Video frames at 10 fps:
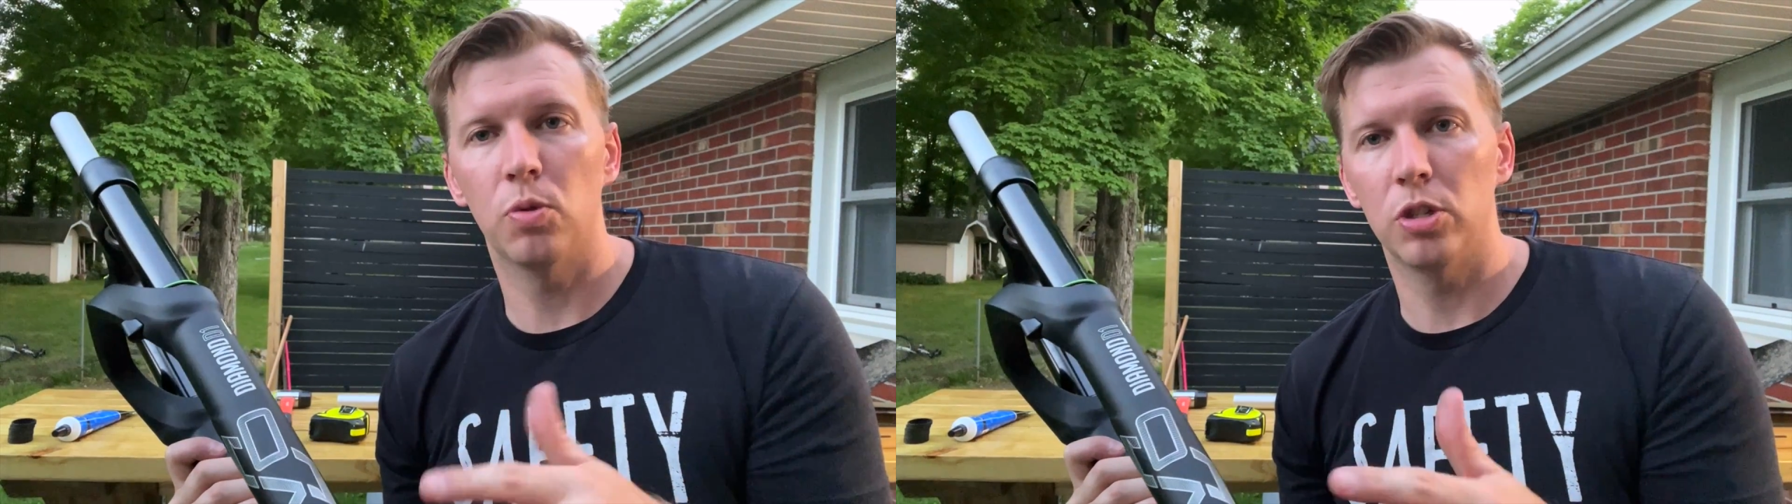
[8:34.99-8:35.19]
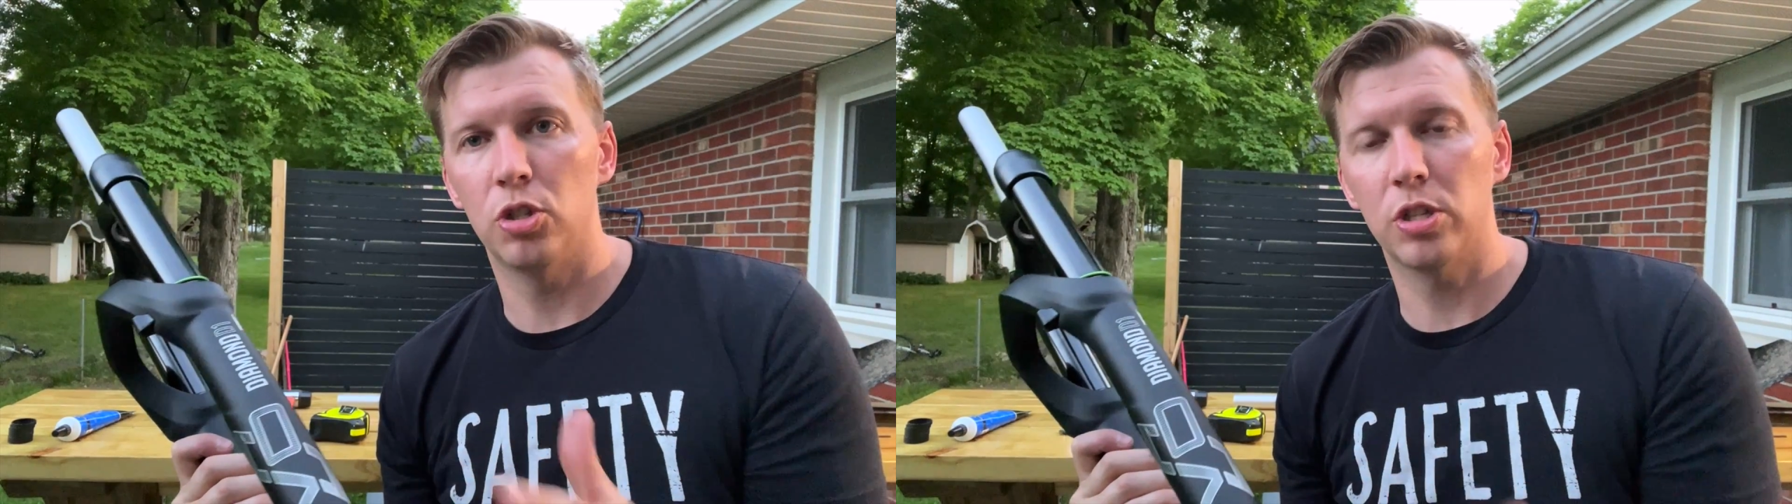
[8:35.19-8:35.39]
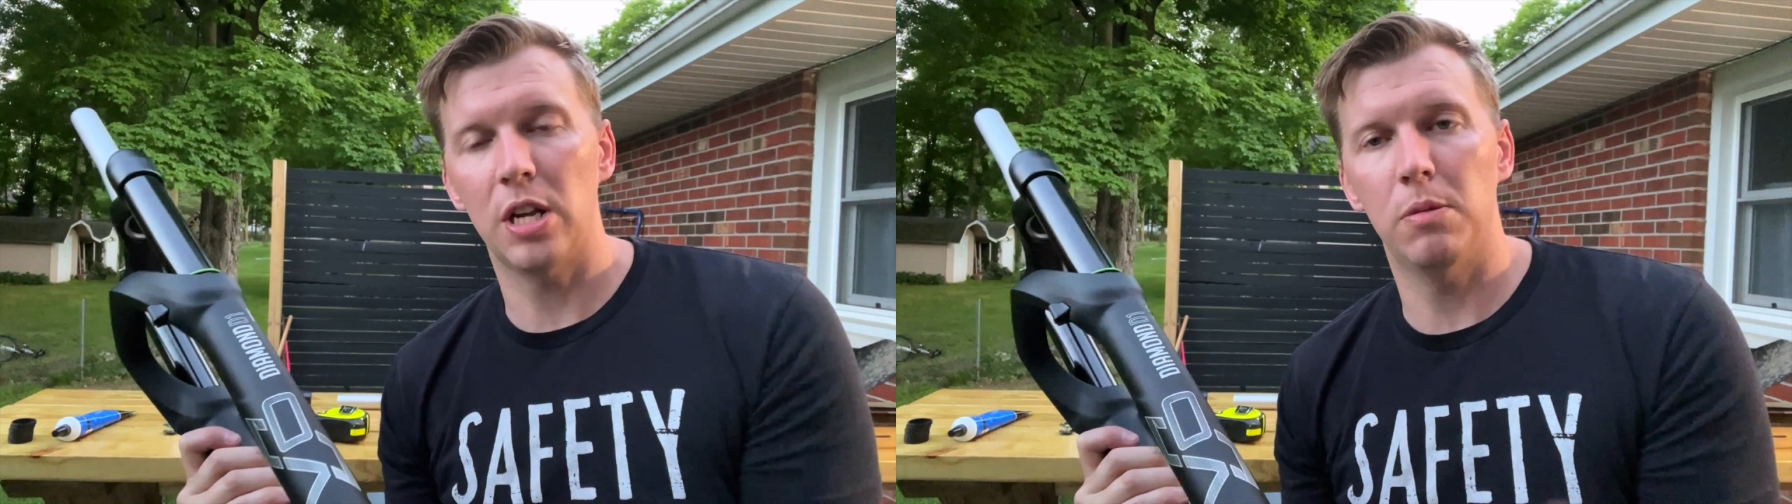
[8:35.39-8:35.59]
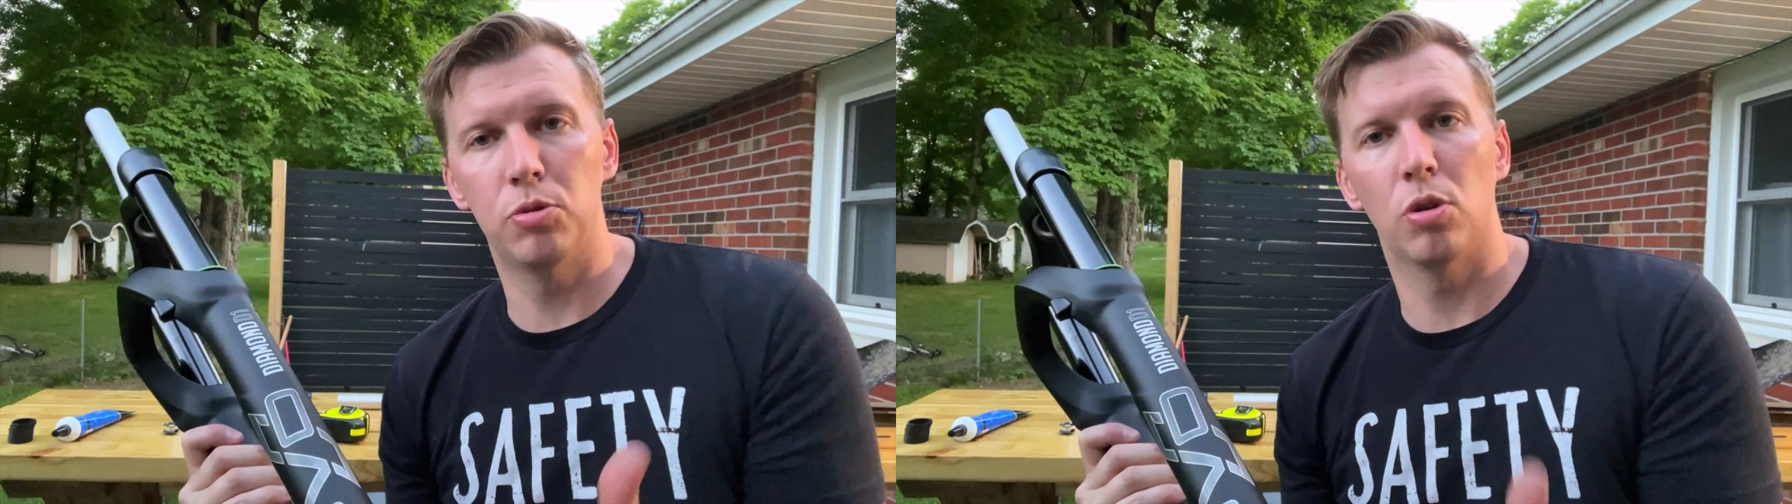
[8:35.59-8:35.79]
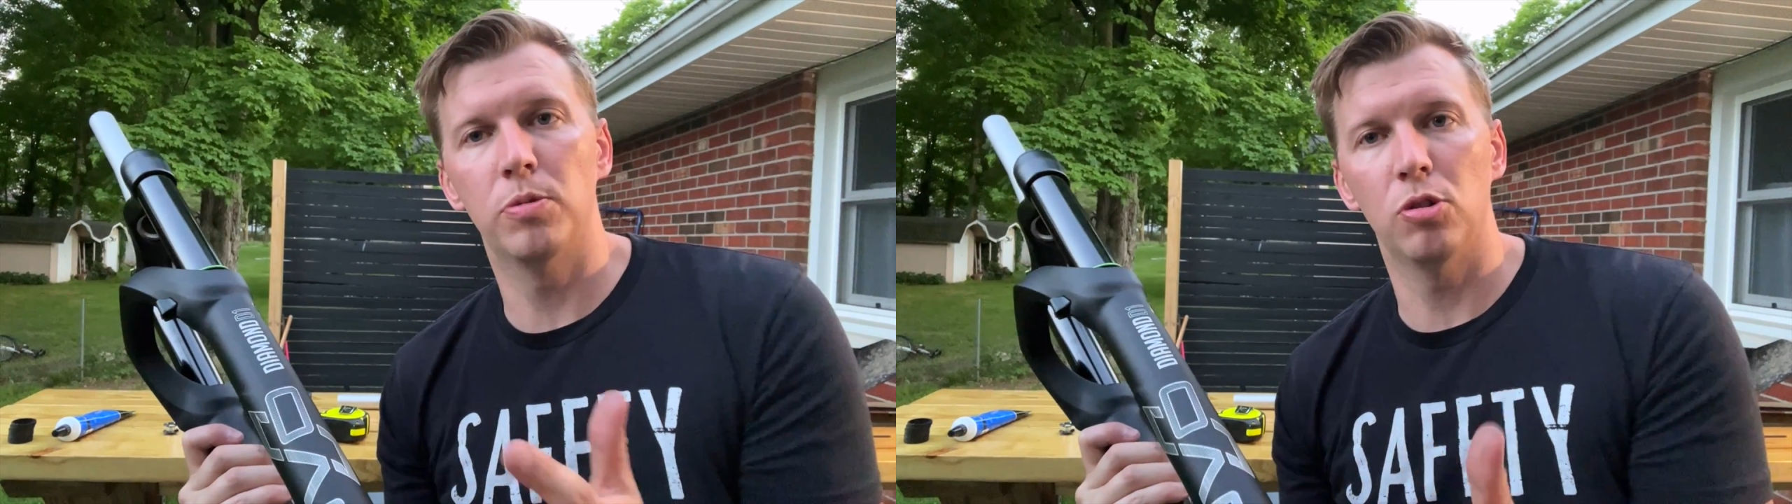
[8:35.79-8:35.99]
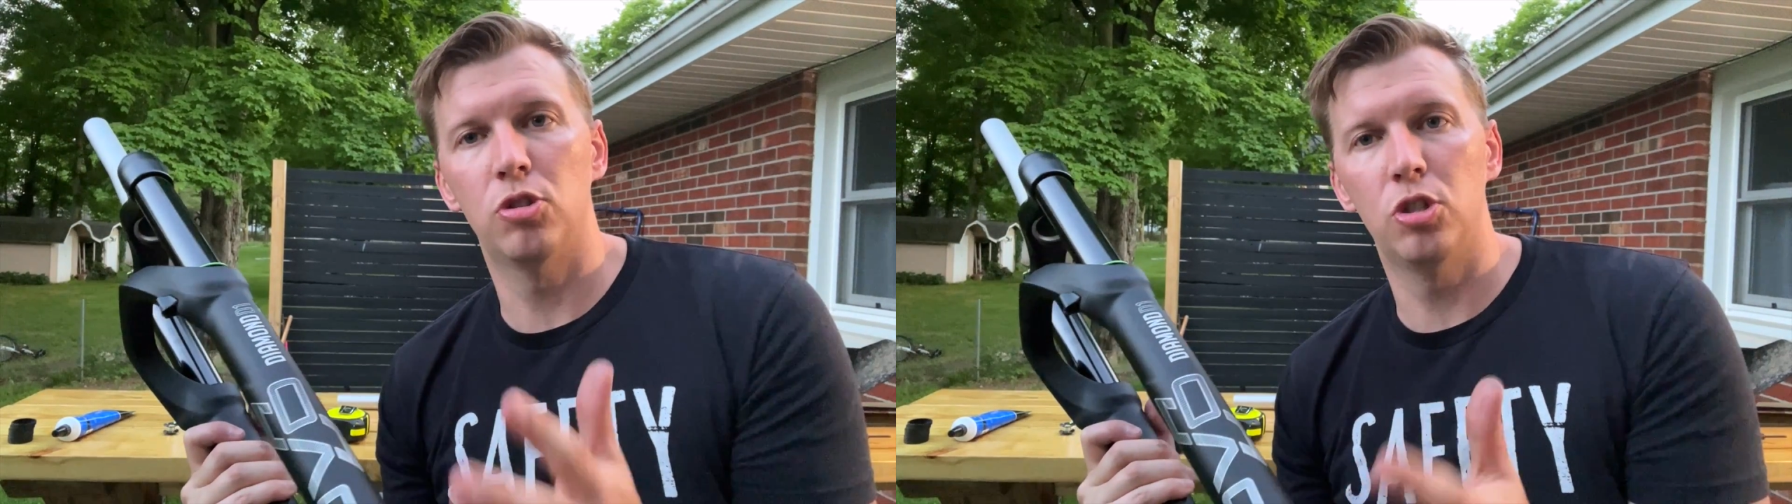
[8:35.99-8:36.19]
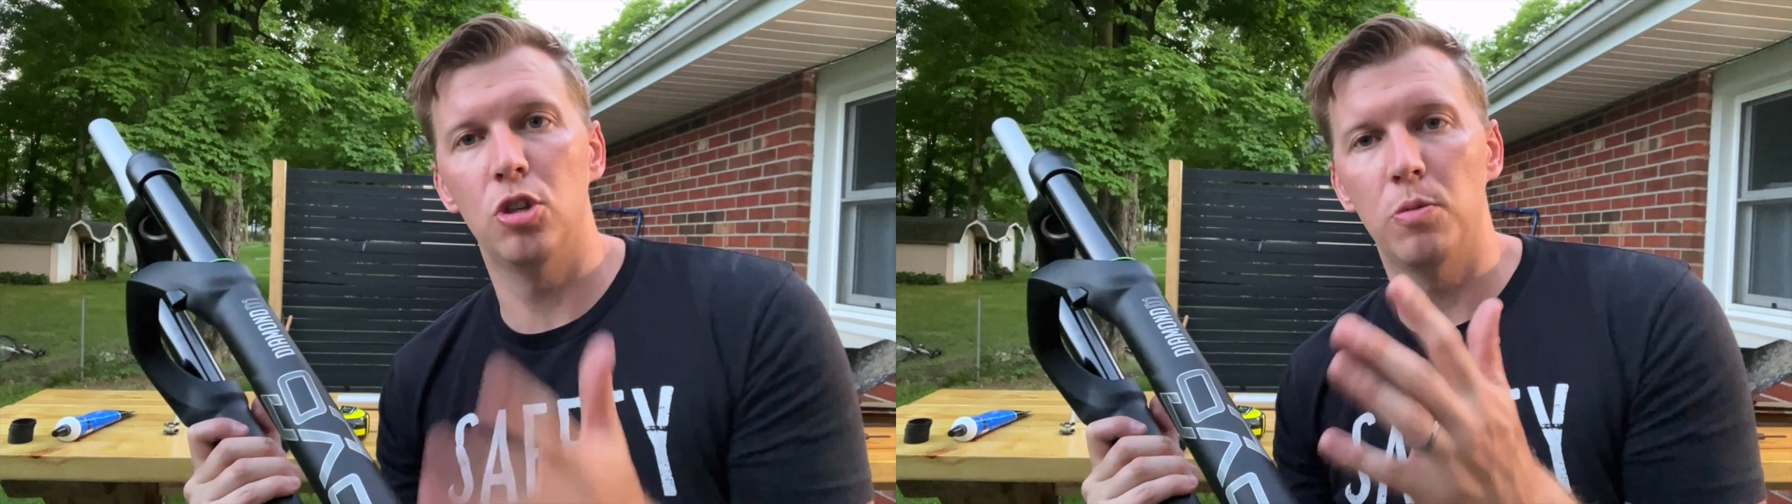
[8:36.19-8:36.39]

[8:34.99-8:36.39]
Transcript: where it just kind of absorbs those